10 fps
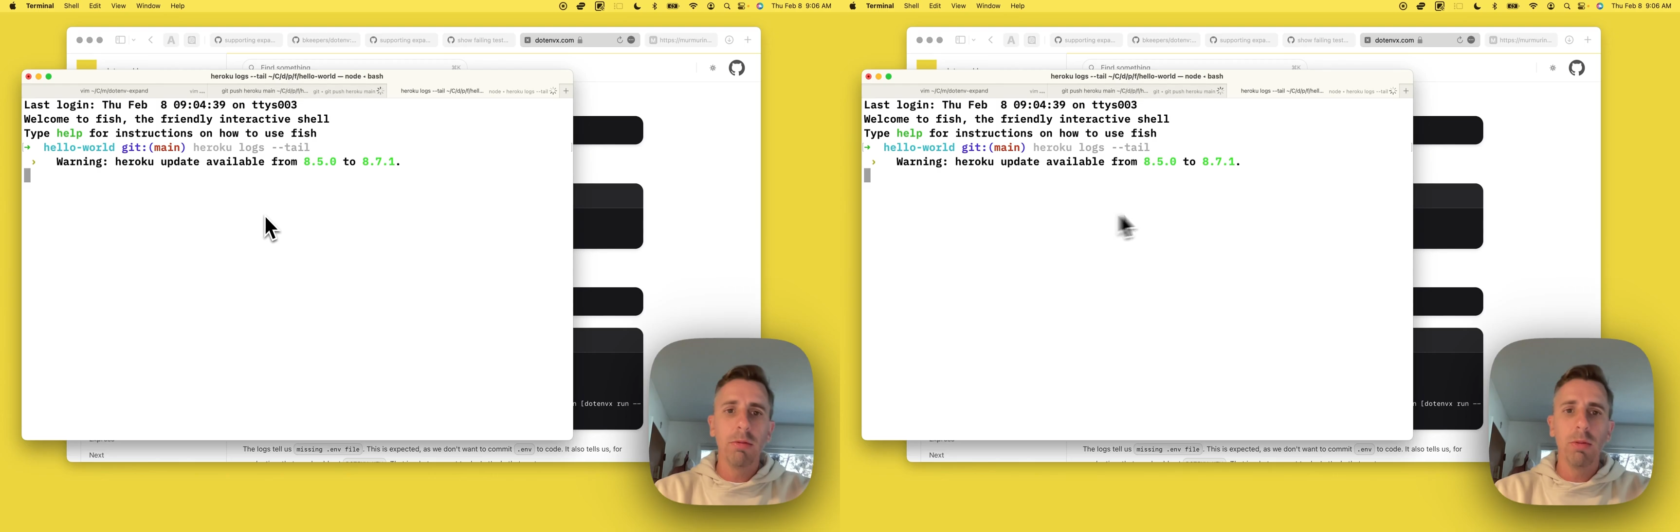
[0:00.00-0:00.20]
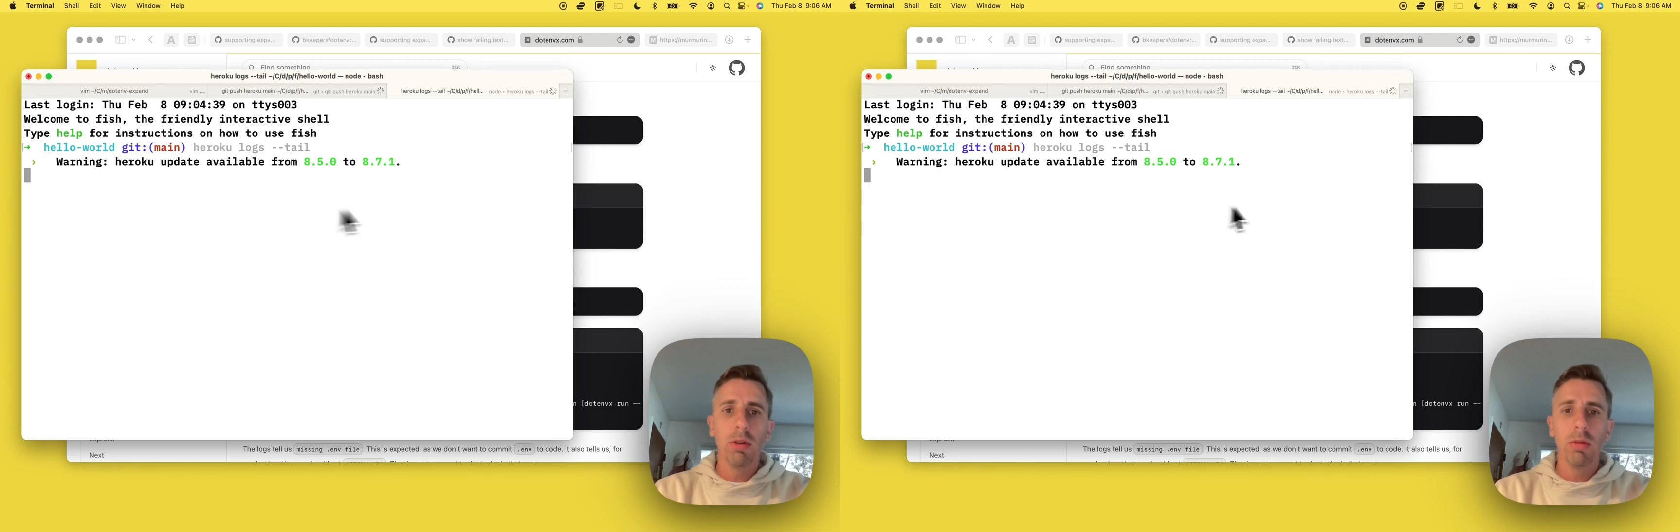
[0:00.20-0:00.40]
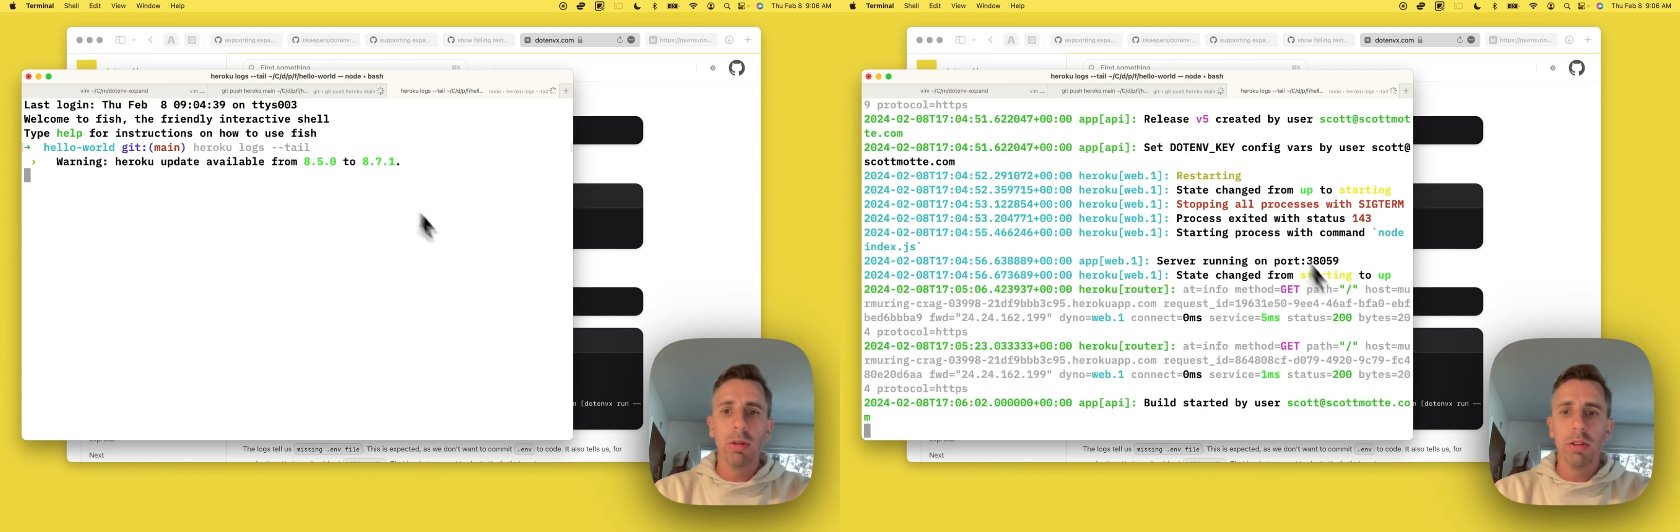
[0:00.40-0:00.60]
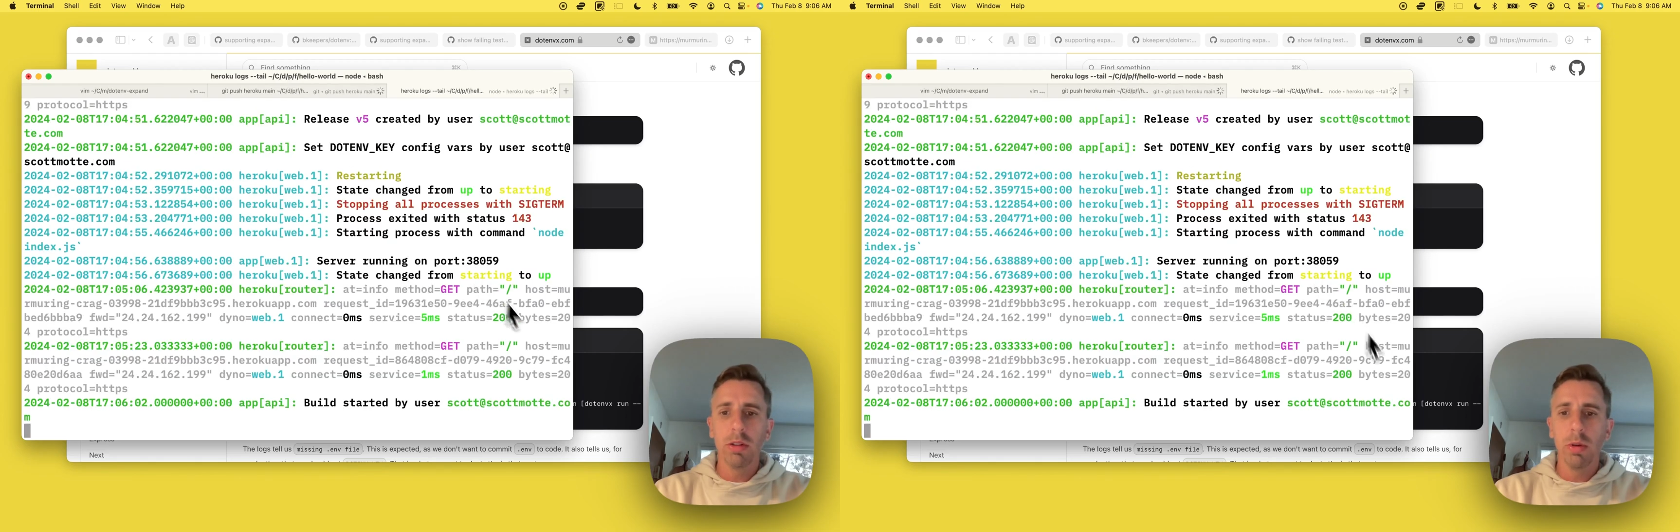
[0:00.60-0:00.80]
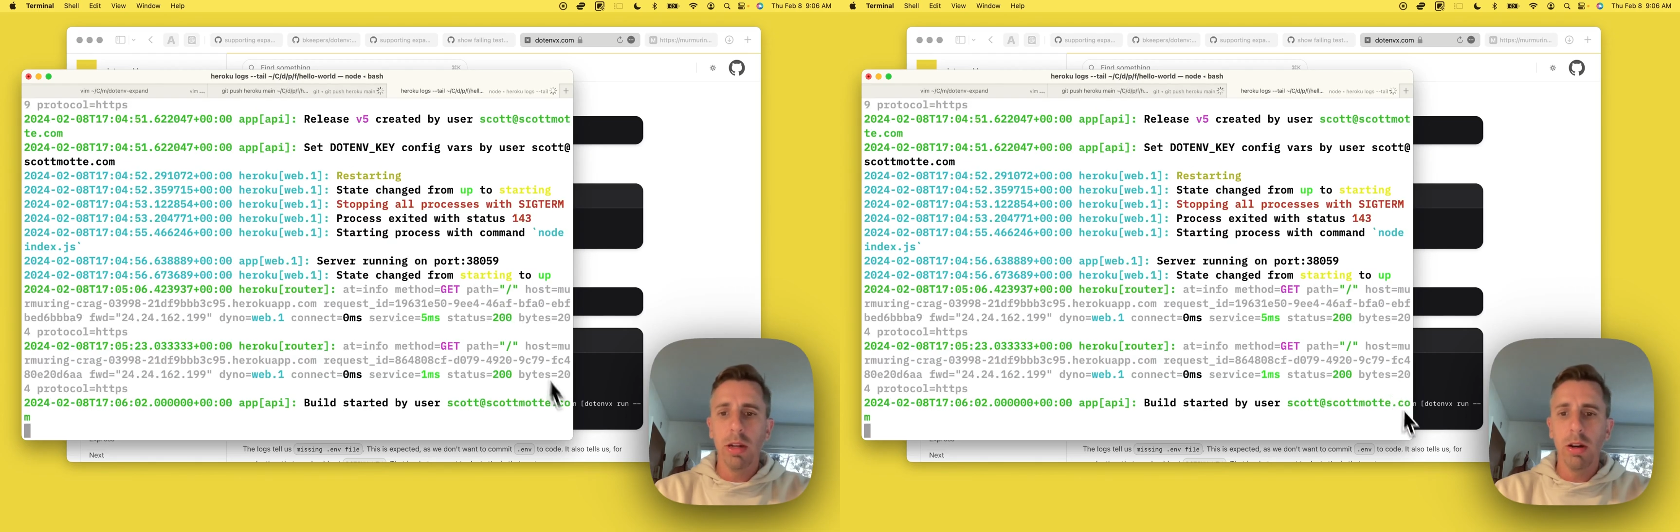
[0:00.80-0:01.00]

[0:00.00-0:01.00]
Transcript: for what's going